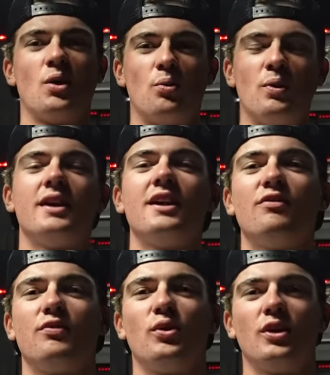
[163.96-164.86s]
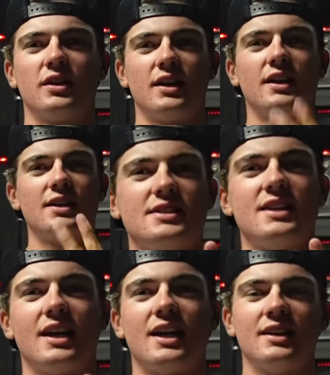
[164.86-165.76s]
Ready for the
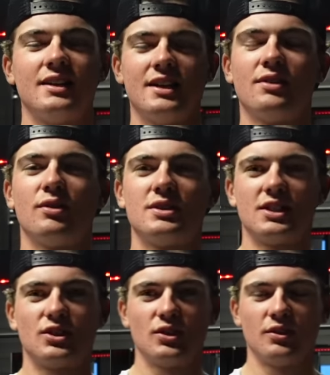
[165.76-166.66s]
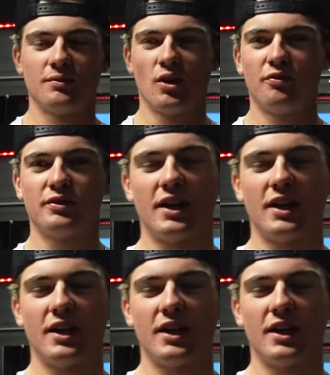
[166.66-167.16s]
second interval session of the